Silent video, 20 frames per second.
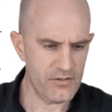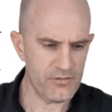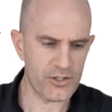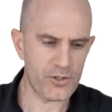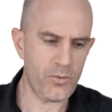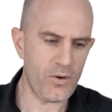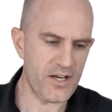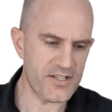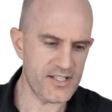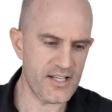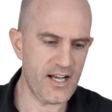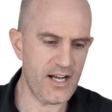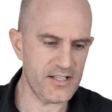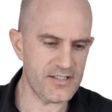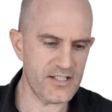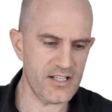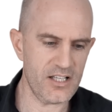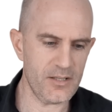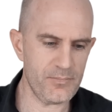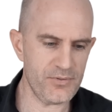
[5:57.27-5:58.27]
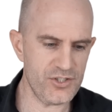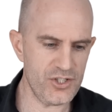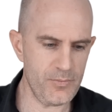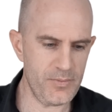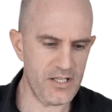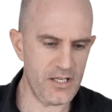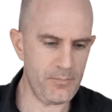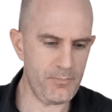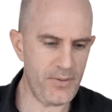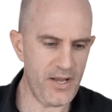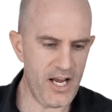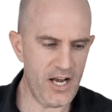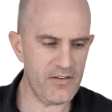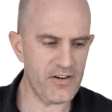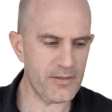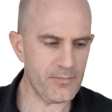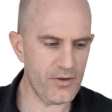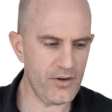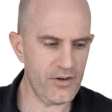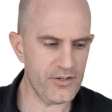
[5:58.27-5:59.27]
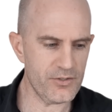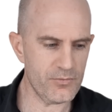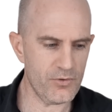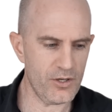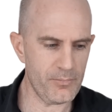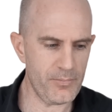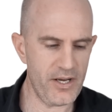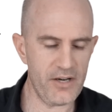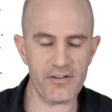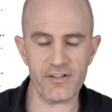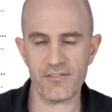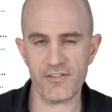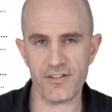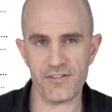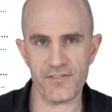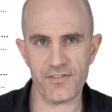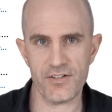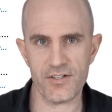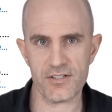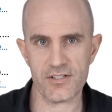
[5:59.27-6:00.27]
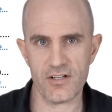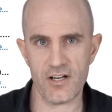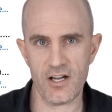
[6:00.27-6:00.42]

Requires the RTL to be in pairing mode while pairing for the first